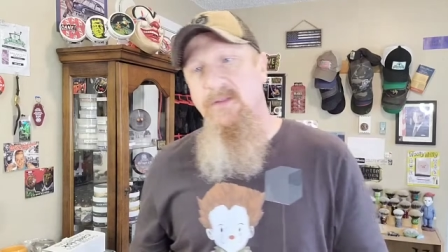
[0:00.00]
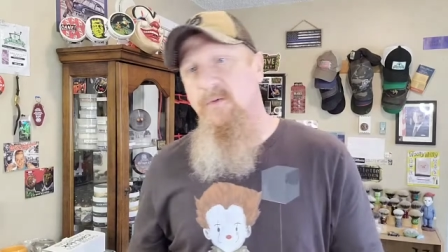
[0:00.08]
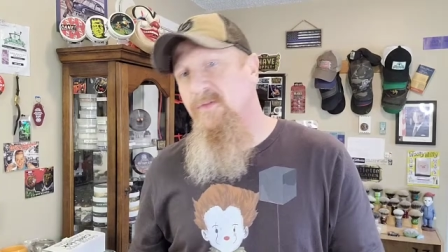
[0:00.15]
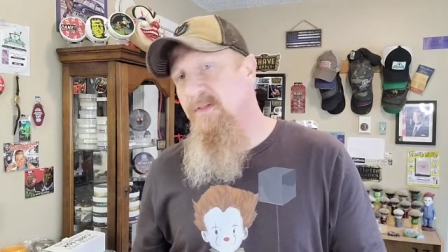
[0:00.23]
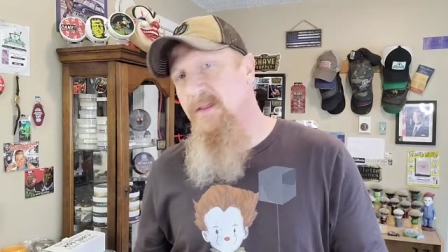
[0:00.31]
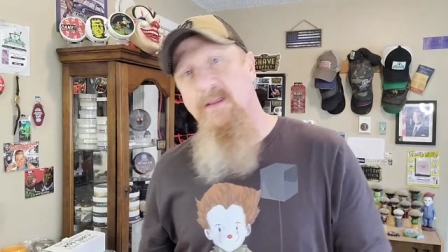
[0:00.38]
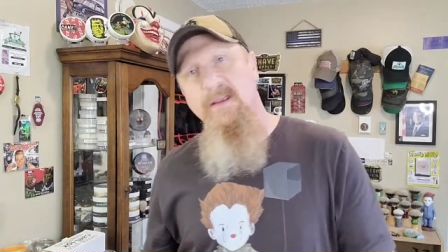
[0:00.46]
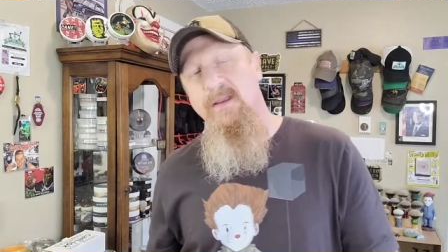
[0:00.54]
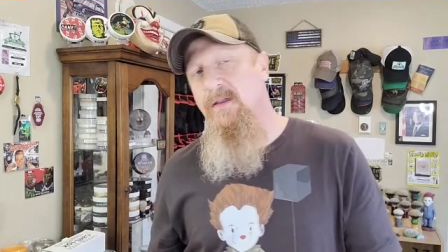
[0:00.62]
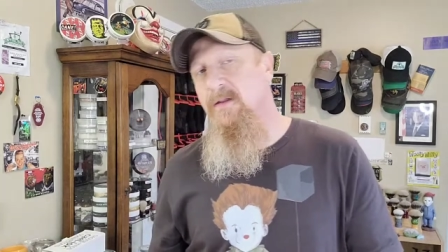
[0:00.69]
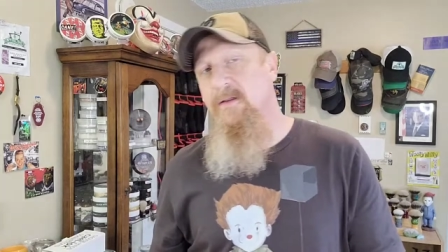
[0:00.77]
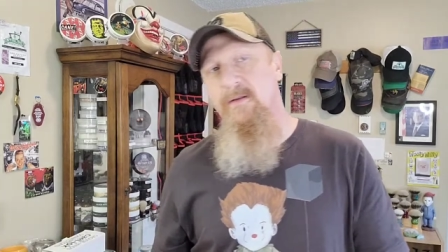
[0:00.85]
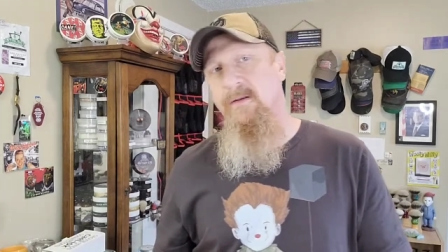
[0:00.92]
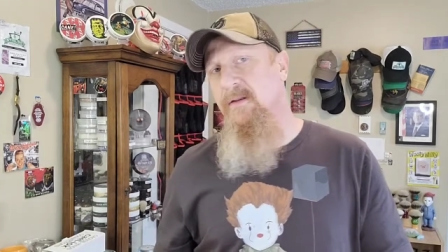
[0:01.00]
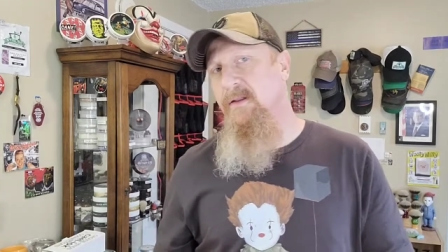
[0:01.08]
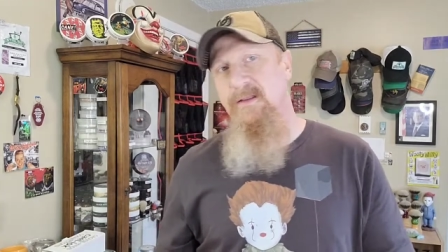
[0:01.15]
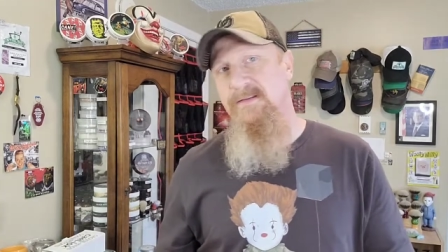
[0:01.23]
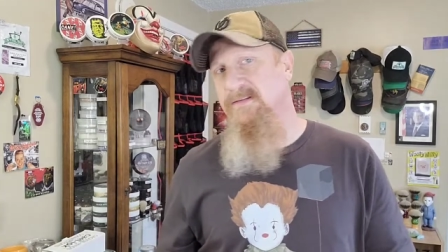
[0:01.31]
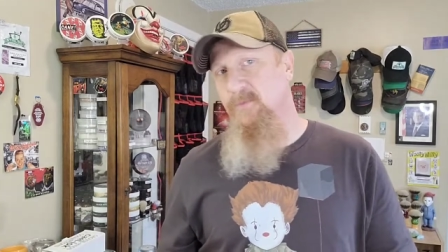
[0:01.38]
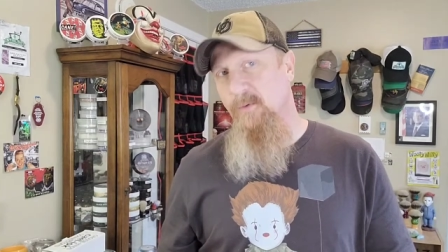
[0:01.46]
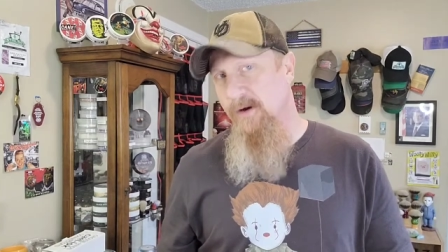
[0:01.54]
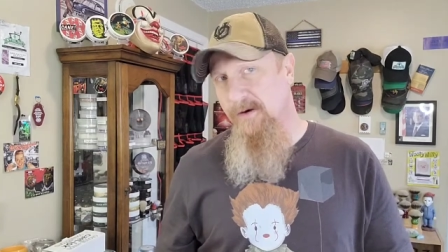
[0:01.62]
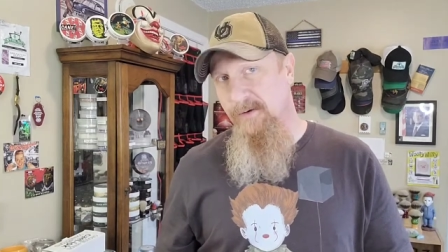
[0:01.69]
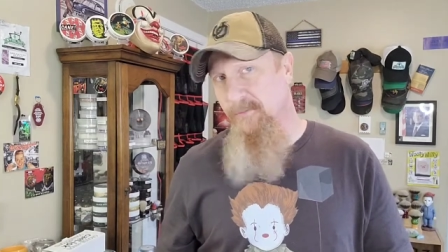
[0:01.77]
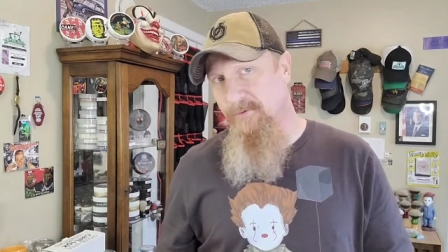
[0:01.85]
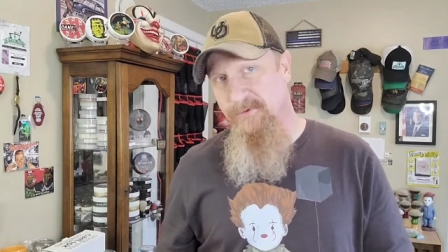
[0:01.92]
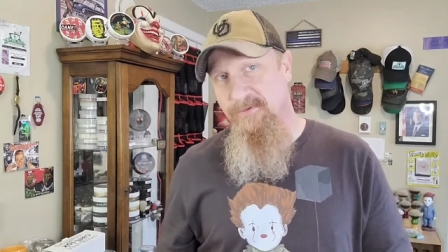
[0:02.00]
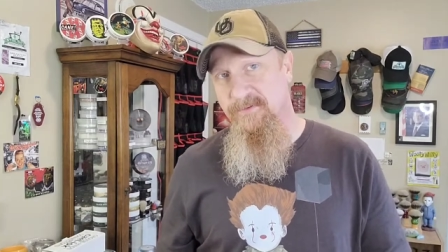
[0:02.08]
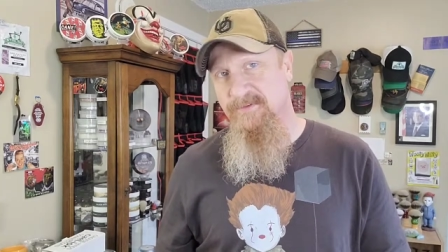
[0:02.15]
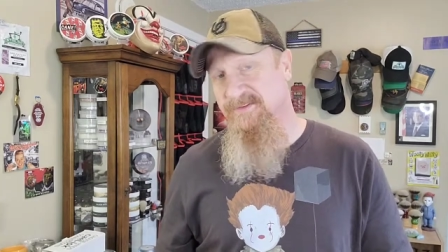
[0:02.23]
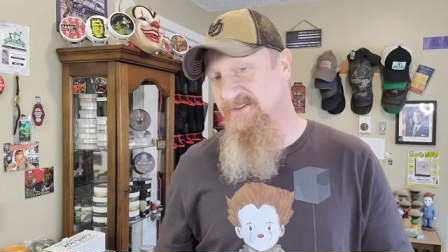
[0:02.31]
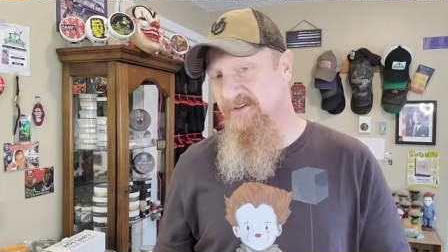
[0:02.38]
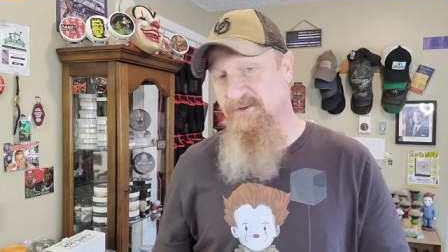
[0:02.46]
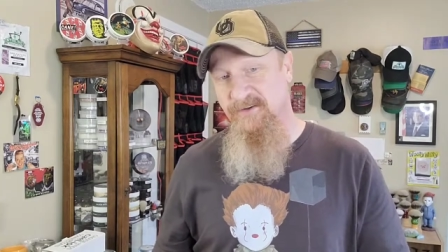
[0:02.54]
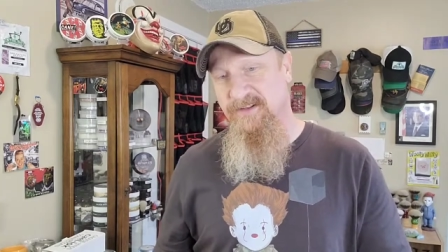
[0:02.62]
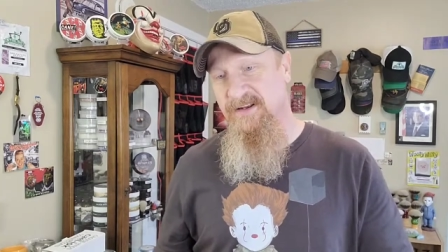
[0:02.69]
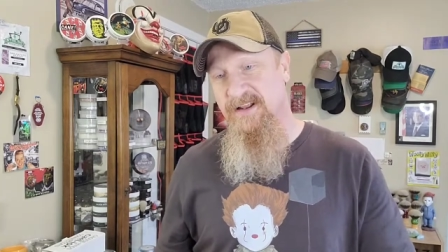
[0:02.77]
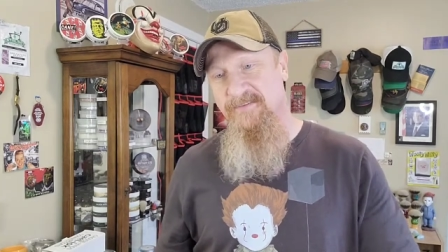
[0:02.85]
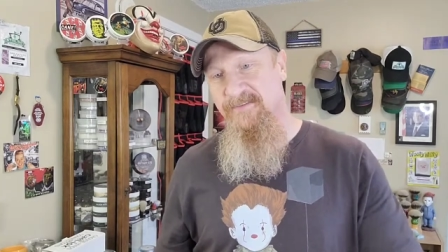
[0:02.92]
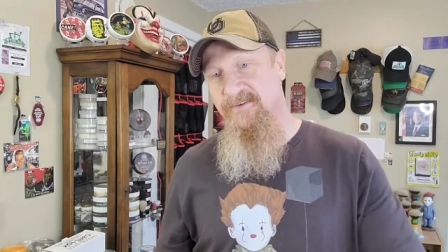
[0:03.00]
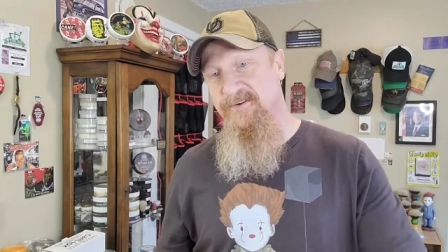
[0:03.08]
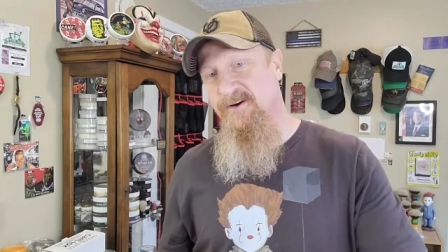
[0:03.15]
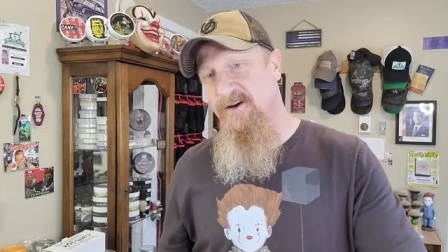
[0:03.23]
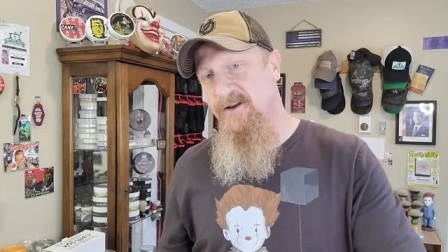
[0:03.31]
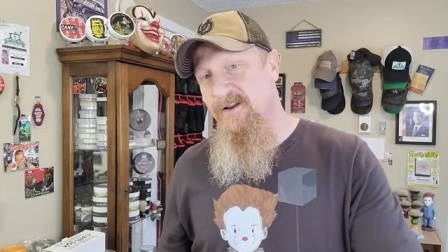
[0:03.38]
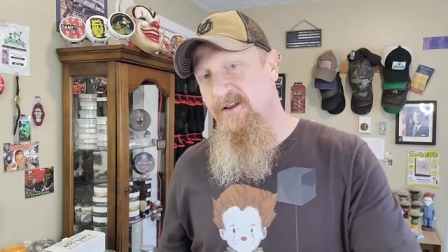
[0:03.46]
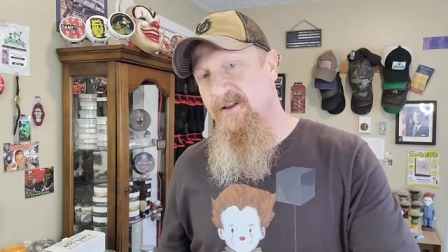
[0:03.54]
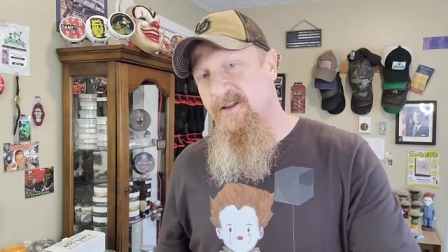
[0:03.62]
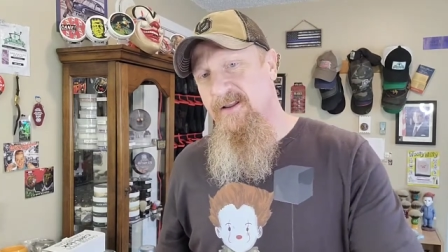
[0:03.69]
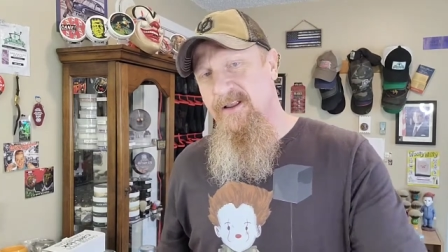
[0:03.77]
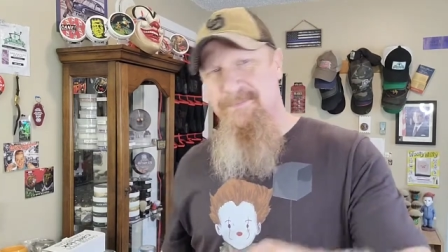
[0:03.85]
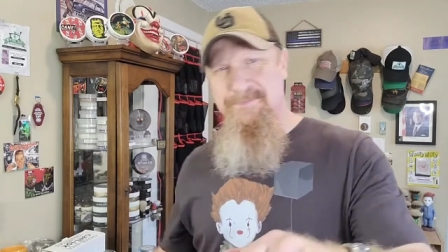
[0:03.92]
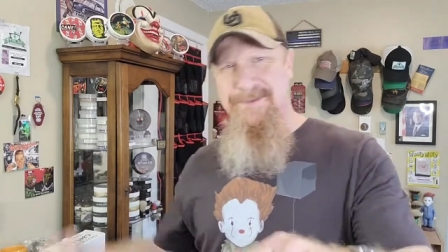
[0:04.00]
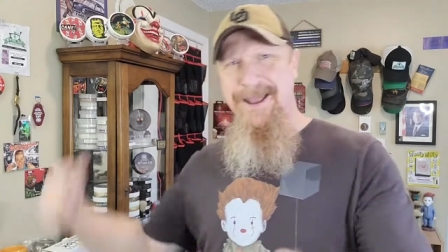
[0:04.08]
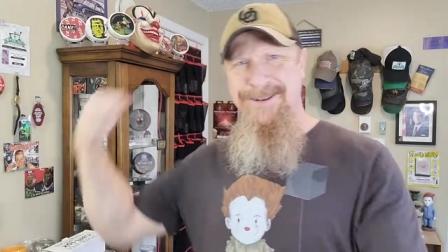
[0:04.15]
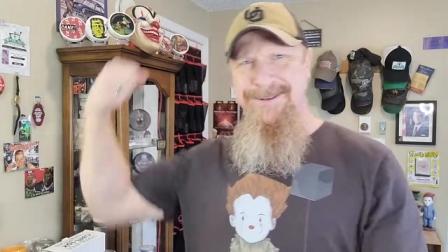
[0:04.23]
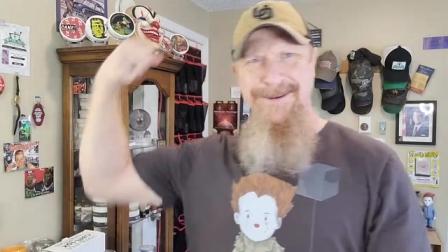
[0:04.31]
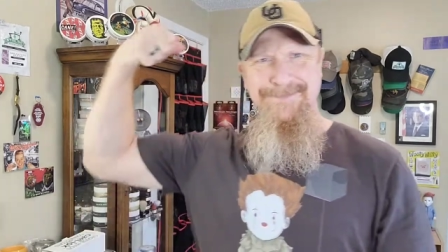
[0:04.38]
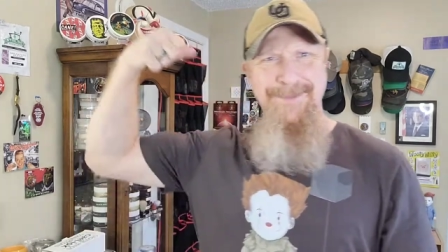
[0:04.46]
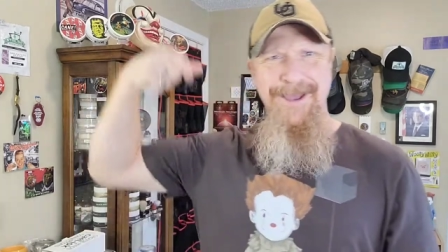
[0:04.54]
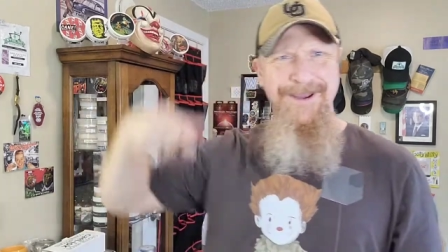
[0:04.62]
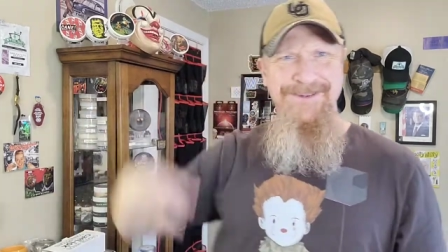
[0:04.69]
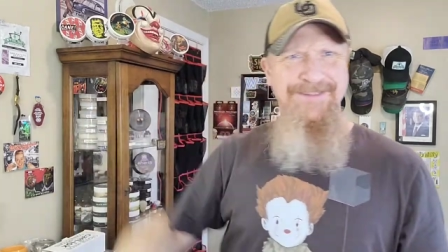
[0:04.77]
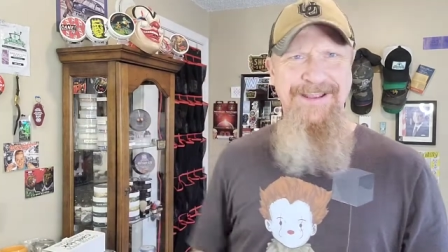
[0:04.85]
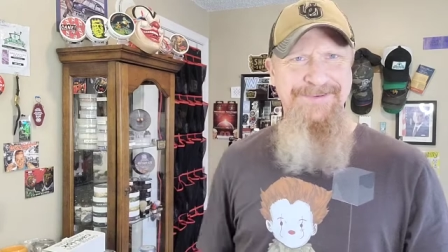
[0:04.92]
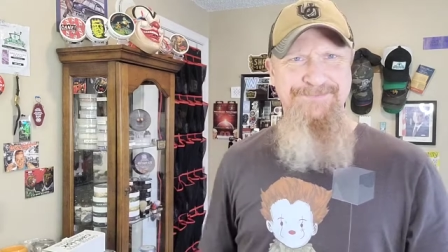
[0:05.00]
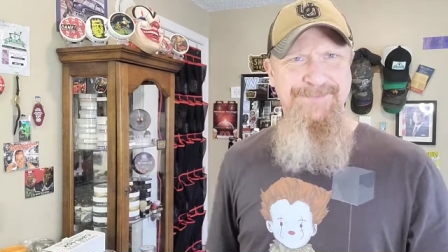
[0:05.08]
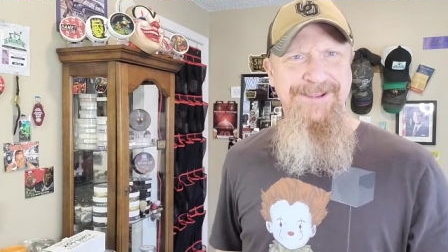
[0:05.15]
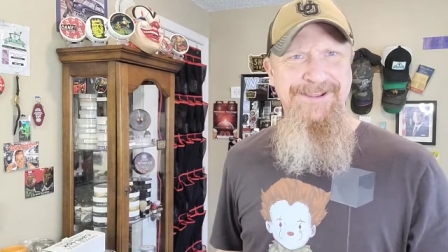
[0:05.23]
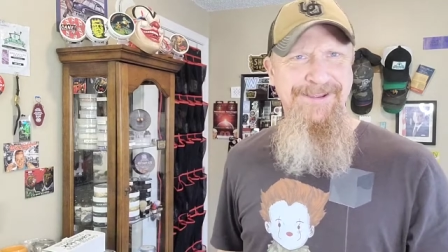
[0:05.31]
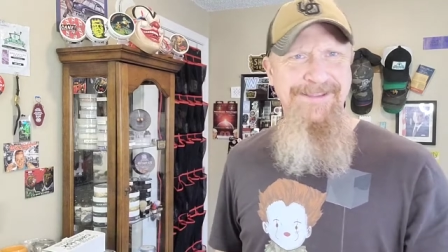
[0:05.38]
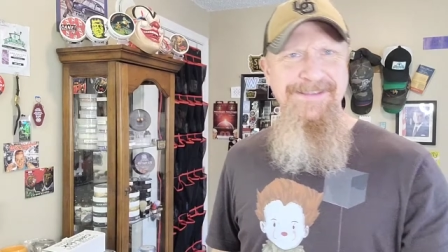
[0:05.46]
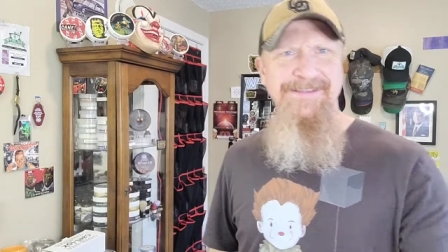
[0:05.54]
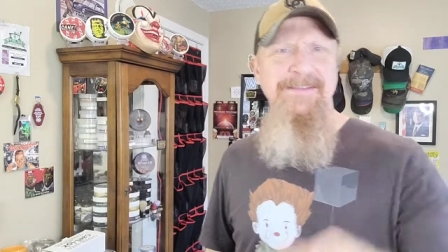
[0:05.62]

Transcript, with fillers: you would think isn't wearable, certainly not for a manly man like me.